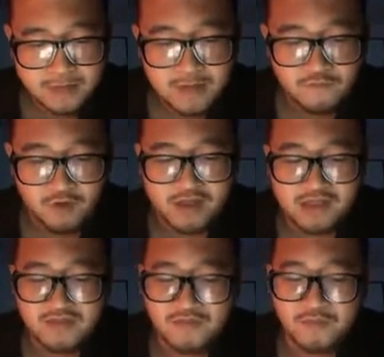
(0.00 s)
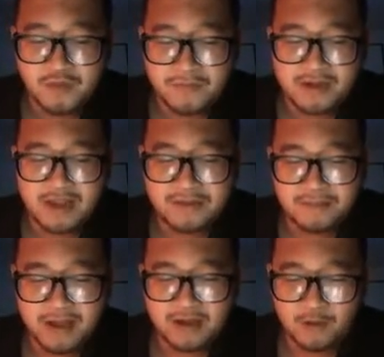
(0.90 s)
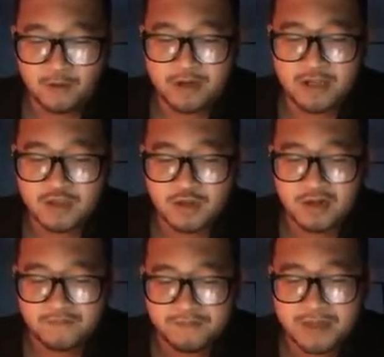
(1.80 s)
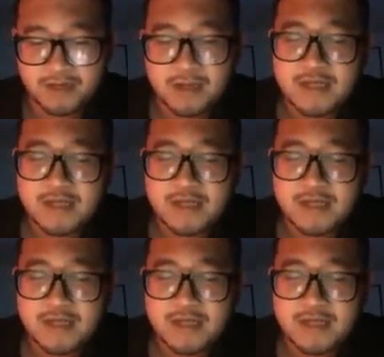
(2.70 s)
Voices of Women and Men, according to Compton,